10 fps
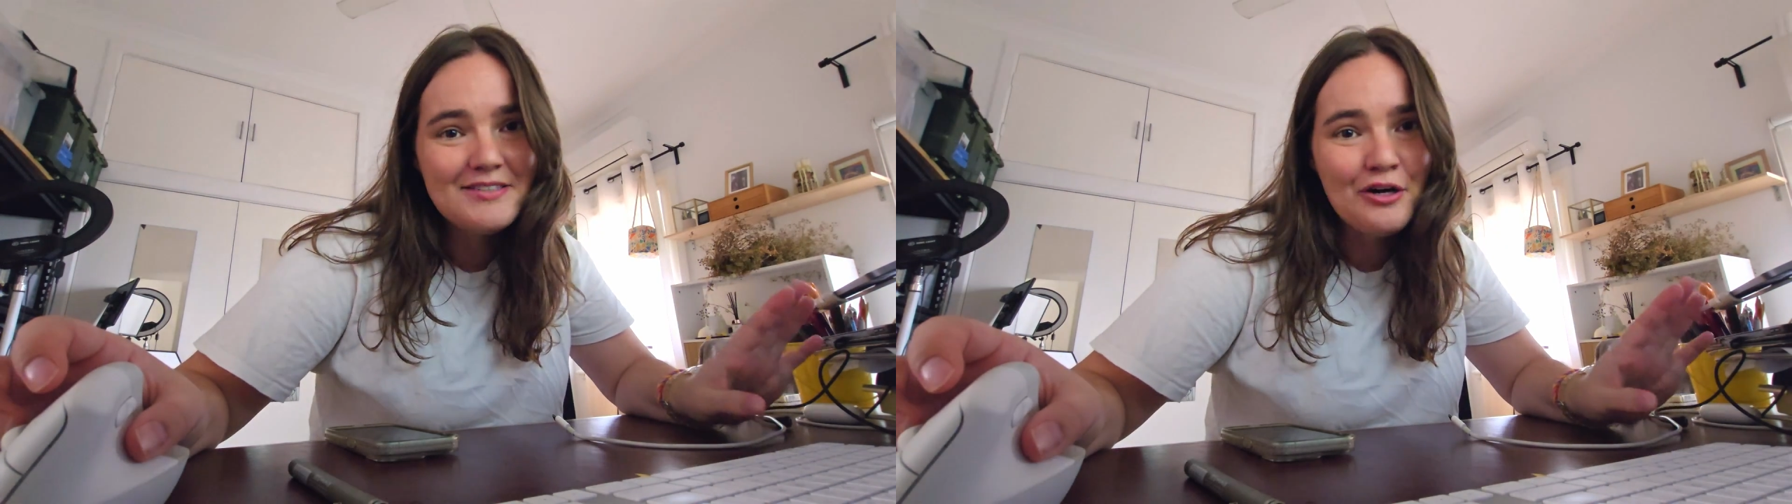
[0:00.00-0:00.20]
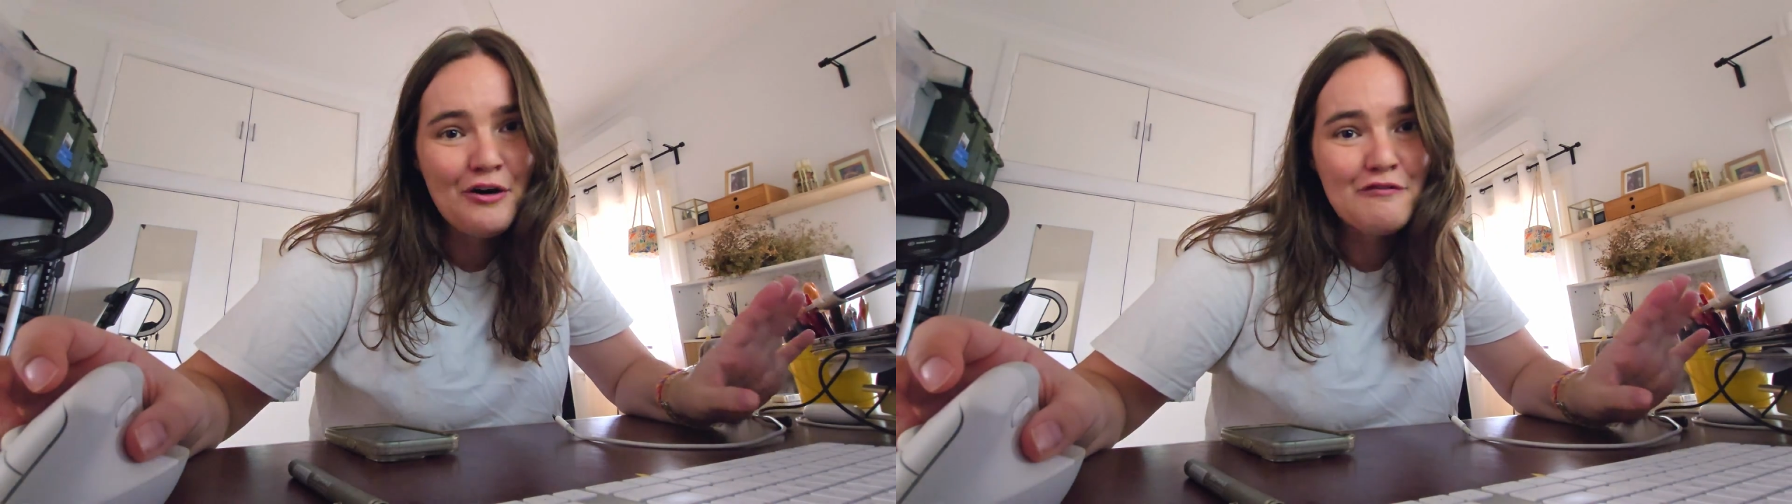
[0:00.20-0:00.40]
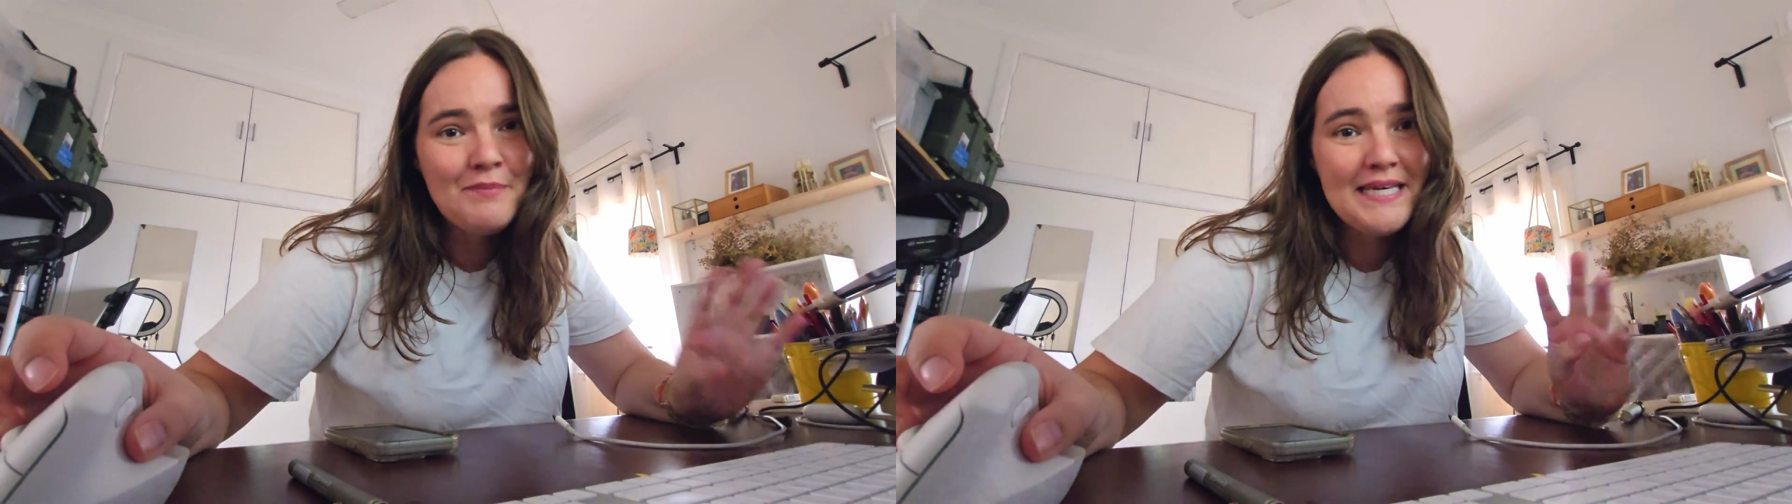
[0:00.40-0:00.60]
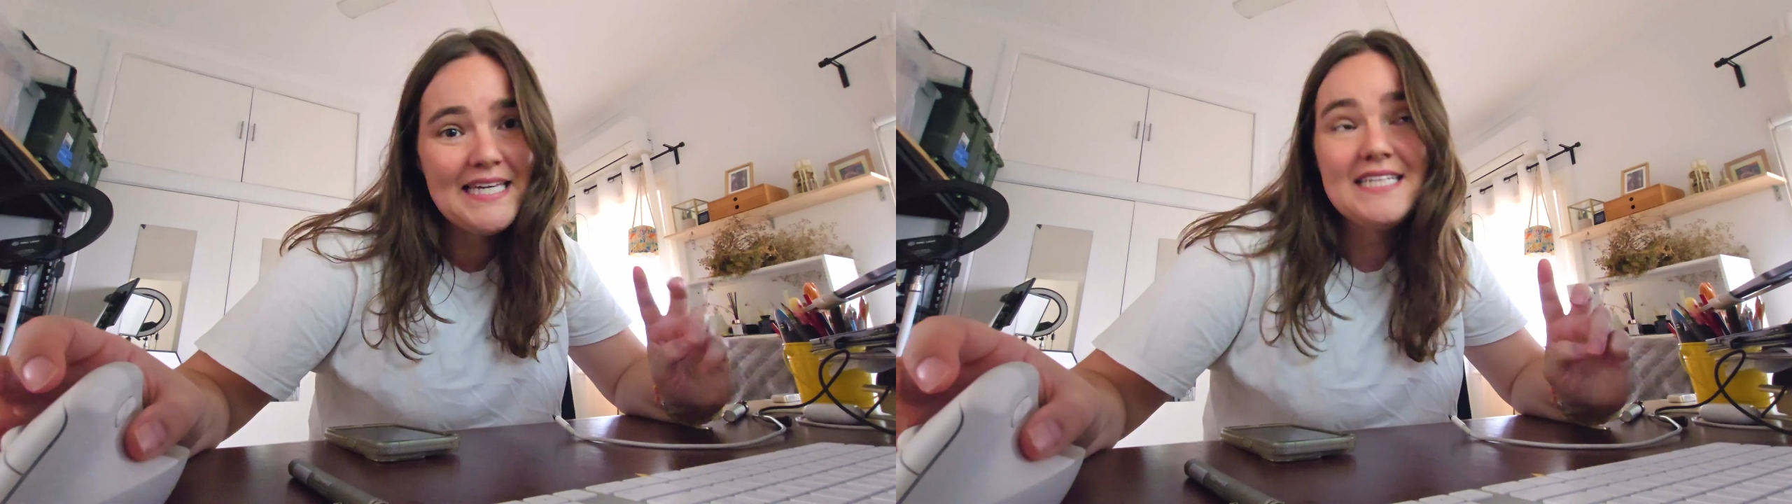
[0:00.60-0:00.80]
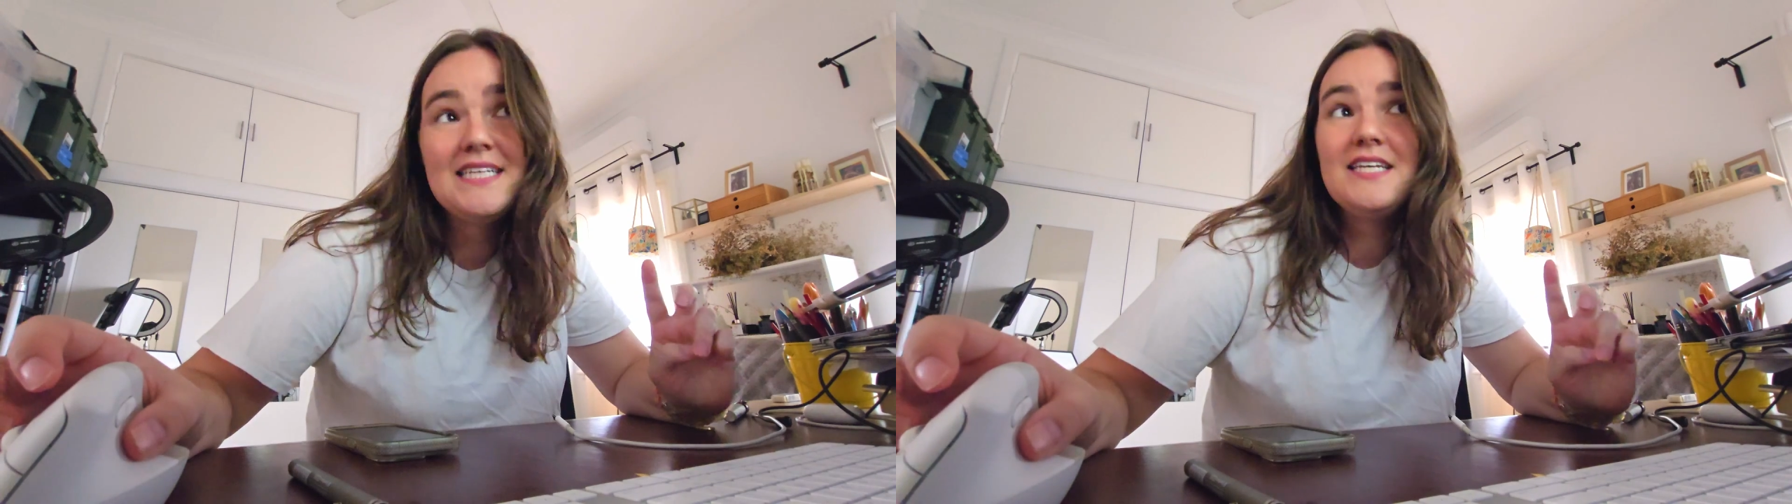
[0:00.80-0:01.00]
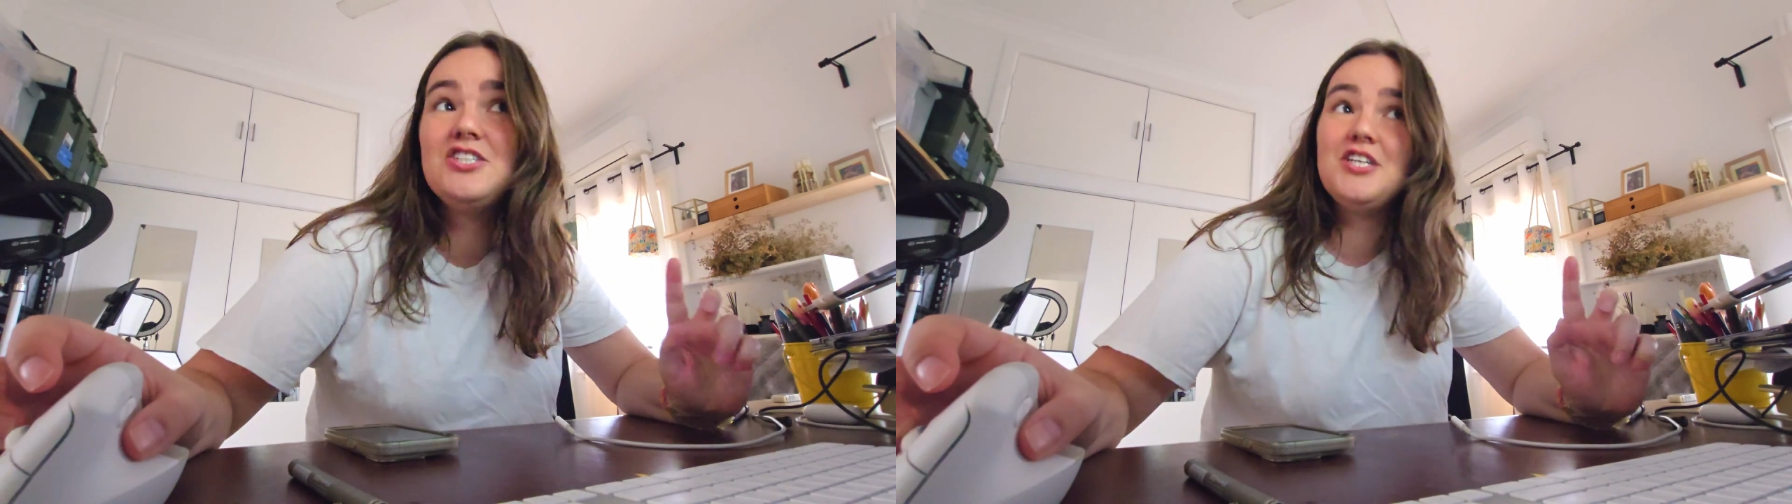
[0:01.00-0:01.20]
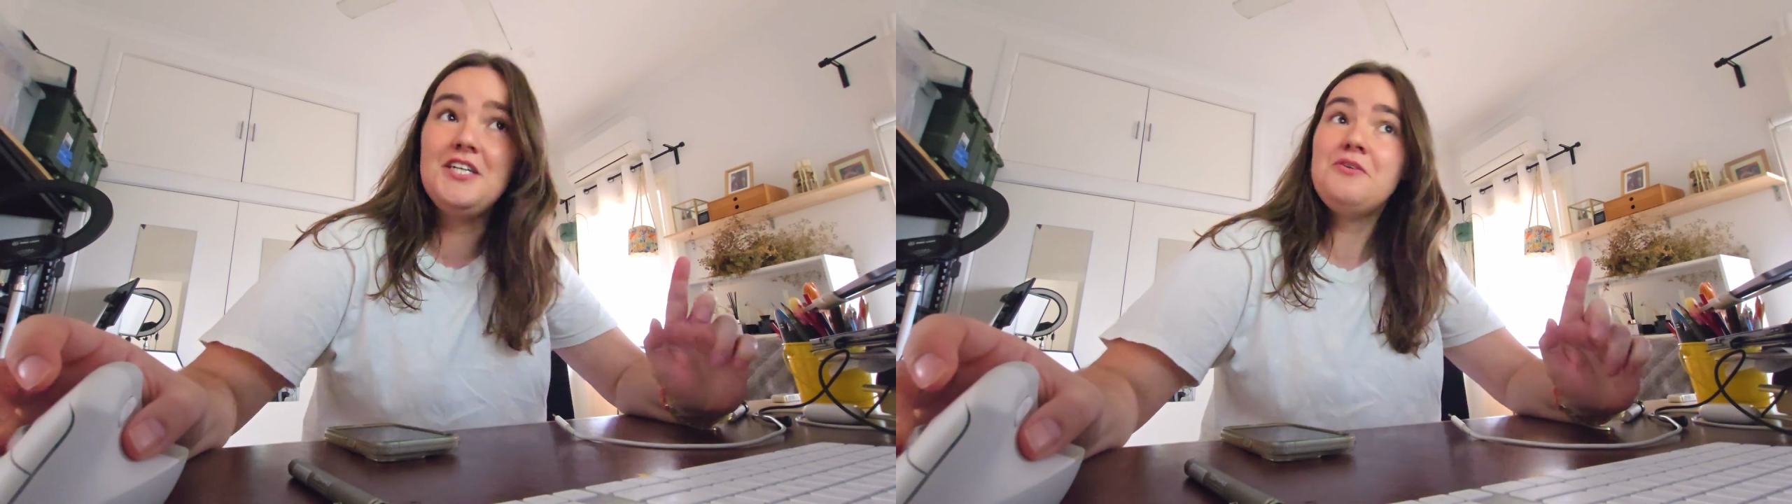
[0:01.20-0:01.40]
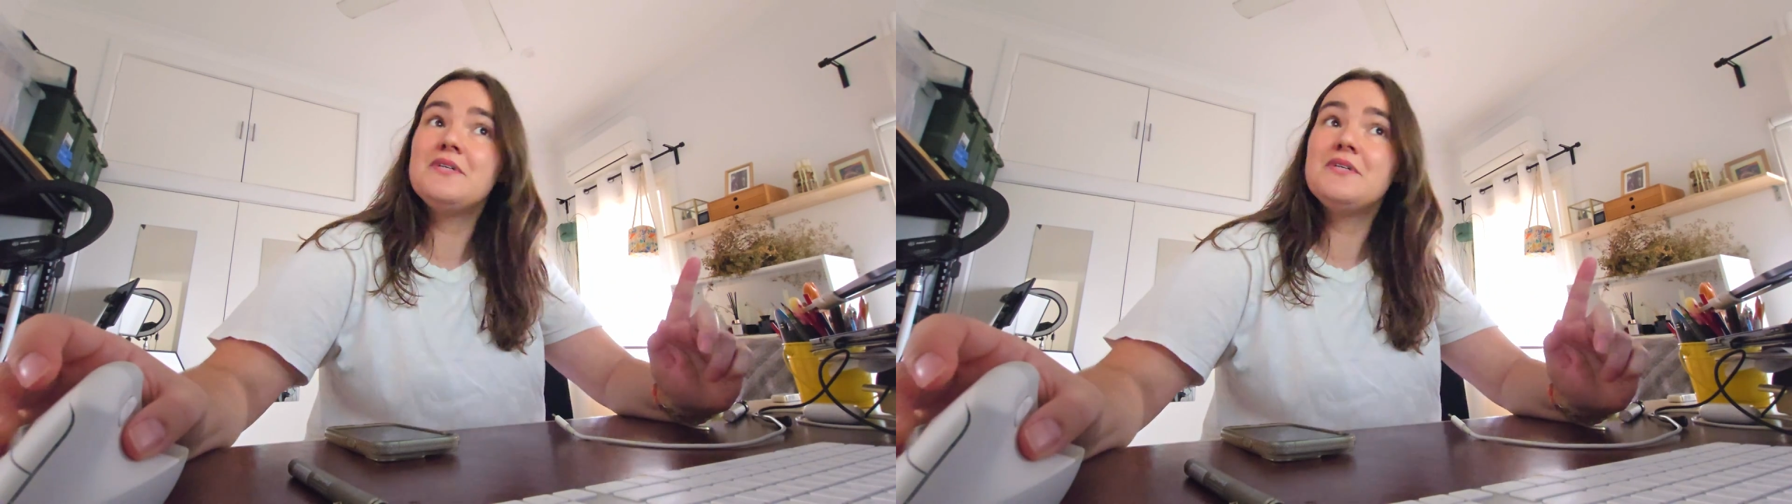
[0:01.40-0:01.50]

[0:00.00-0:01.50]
of PETG,